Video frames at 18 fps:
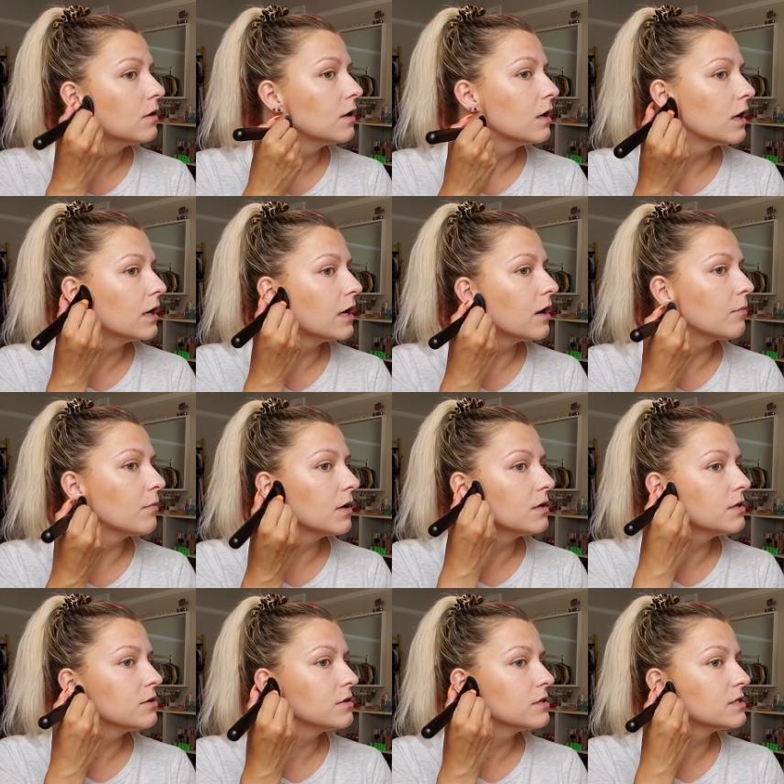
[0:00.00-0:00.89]
And now I'm going
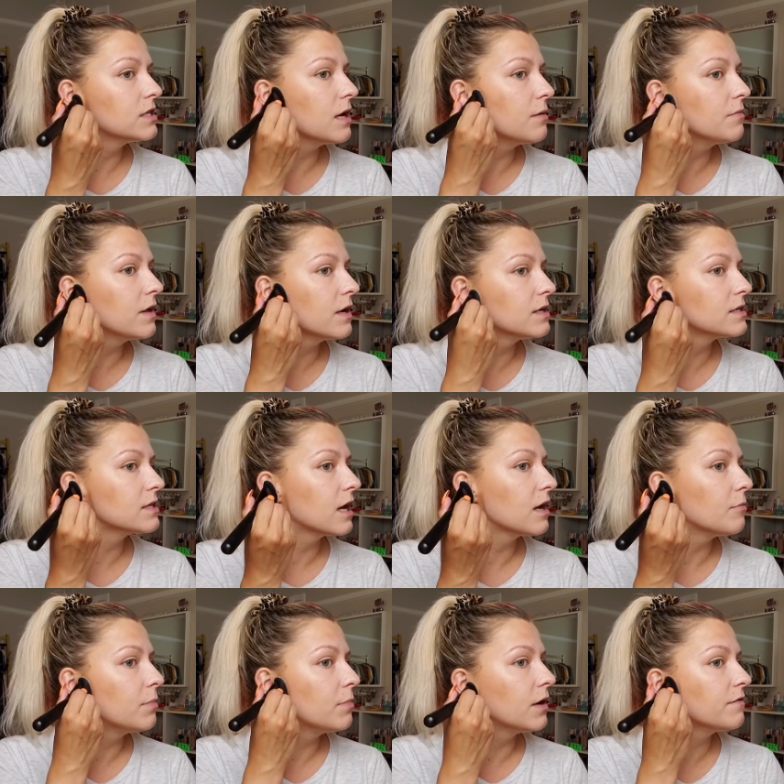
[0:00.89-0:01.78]
to do the same thing, as kind
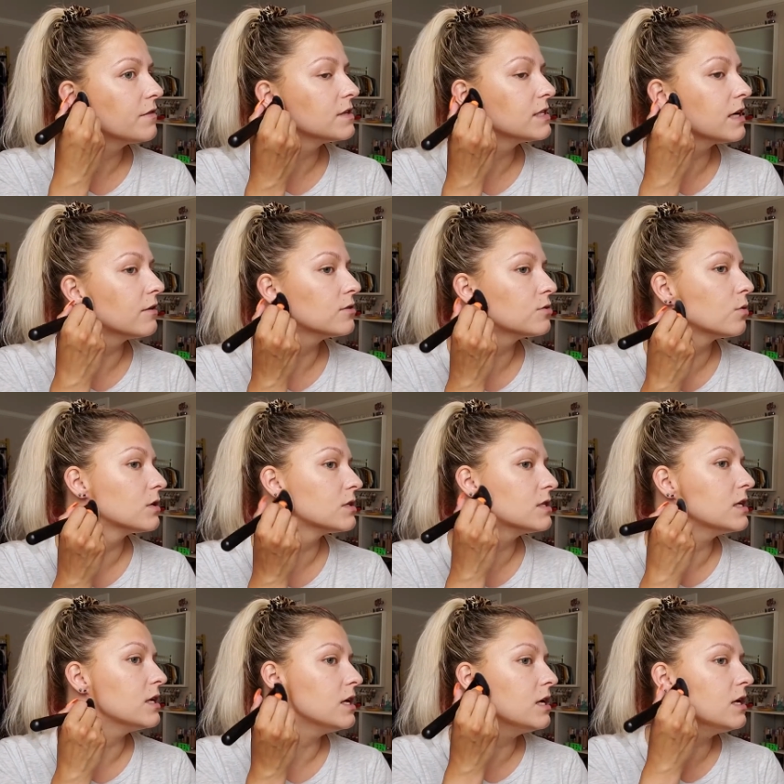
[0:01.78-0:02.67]
of buff this out towards
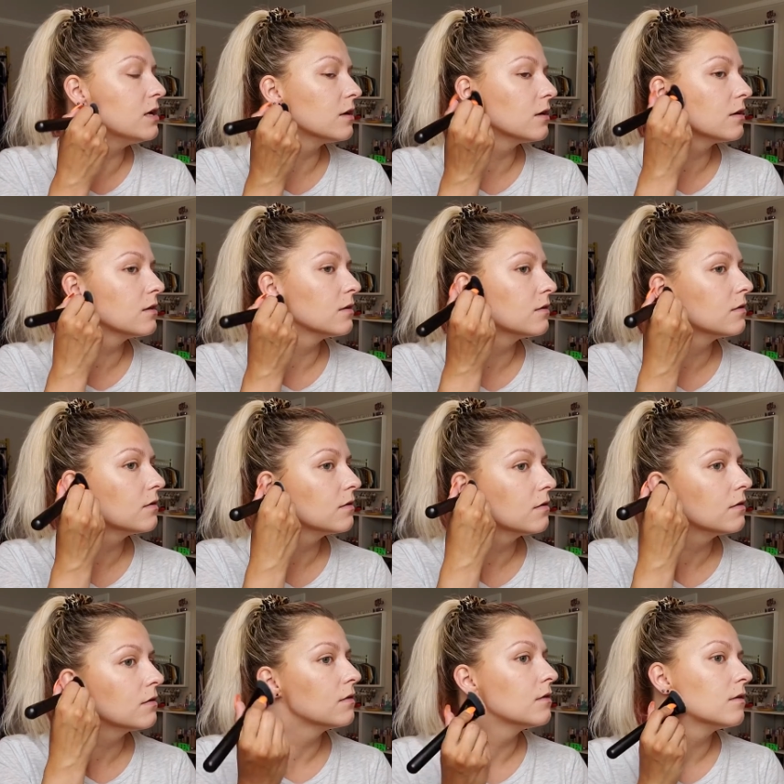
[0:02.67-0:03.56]
the ear
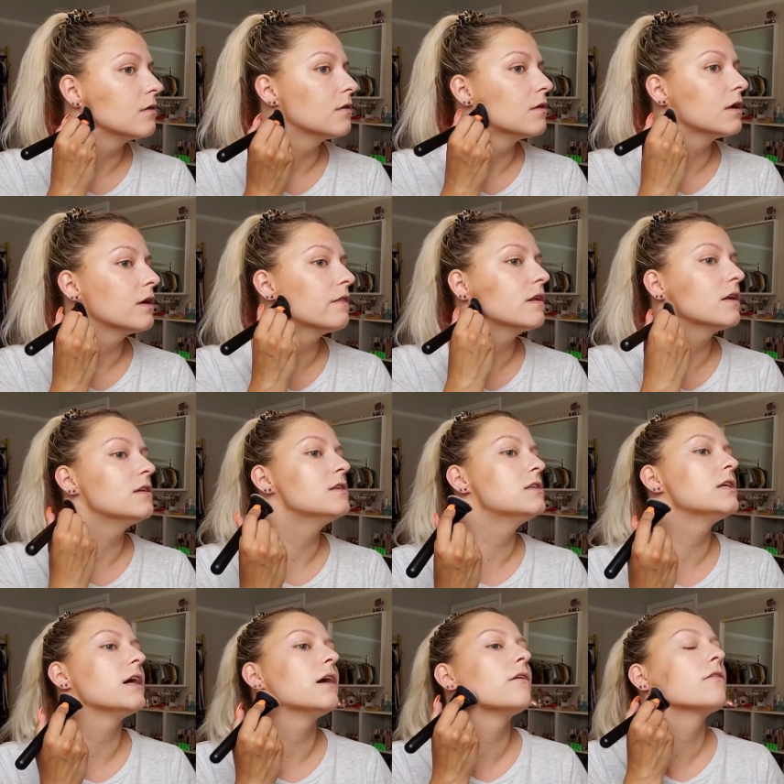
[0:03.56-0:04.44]
and then
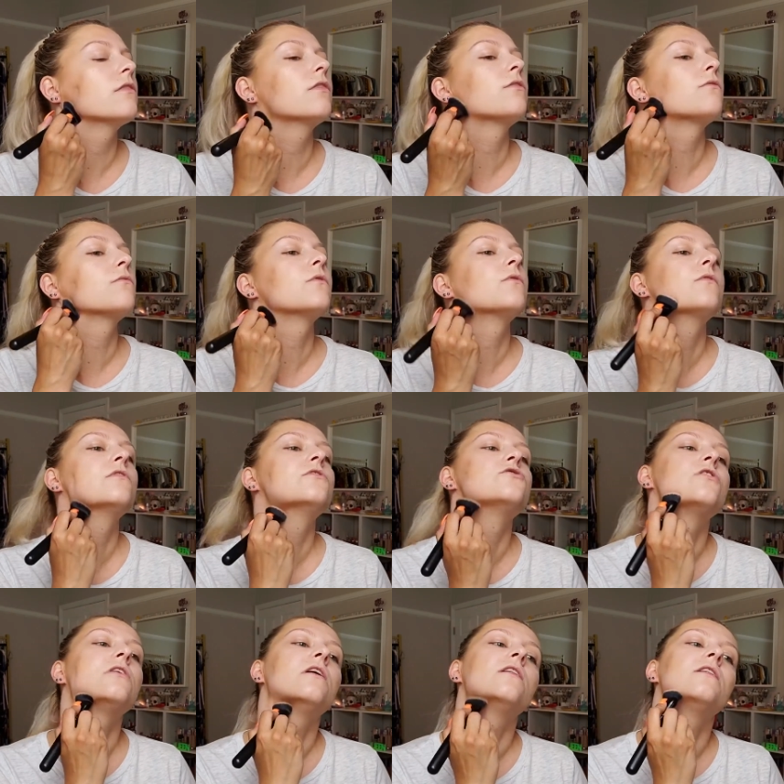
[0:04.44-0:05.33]
down through the
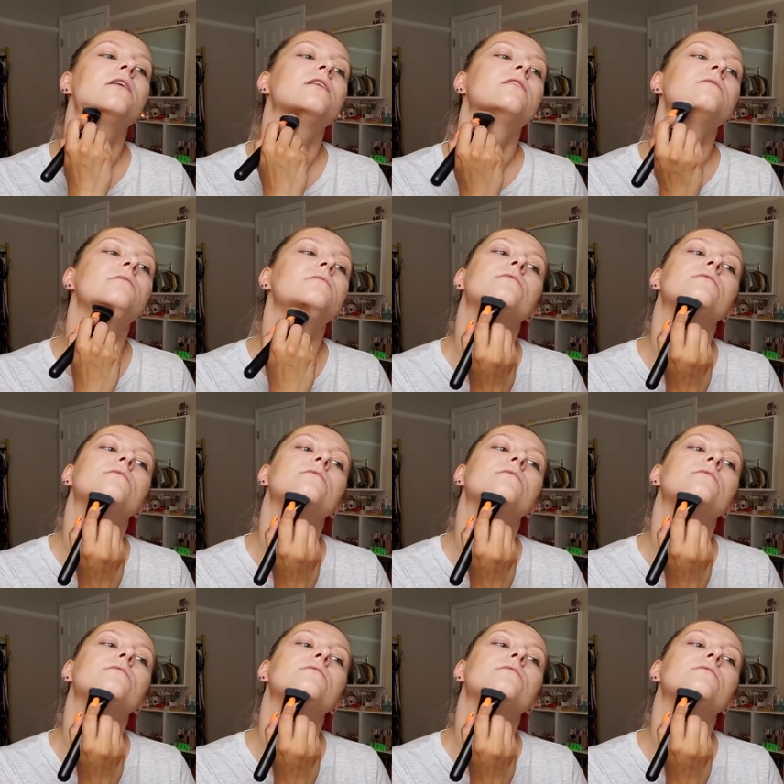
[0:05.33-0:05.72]
jawline.